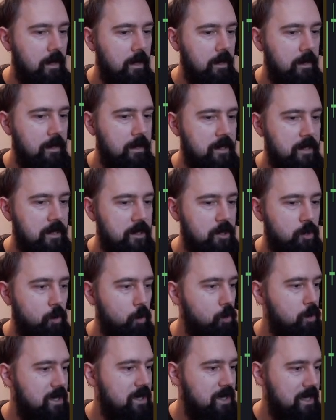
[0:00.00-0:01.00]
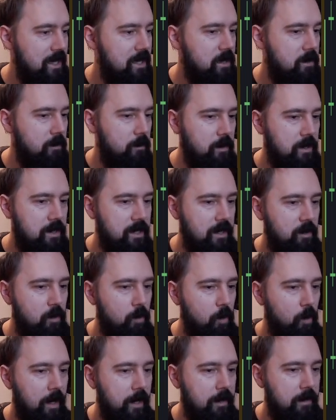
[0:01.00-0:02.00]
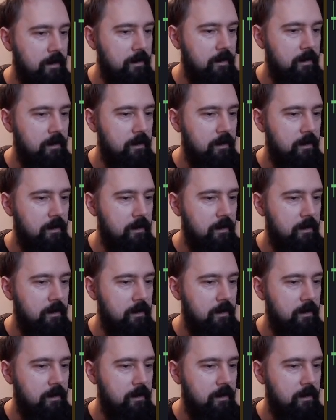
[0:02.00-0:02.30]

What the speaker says: this is 2.6. We said 2.8.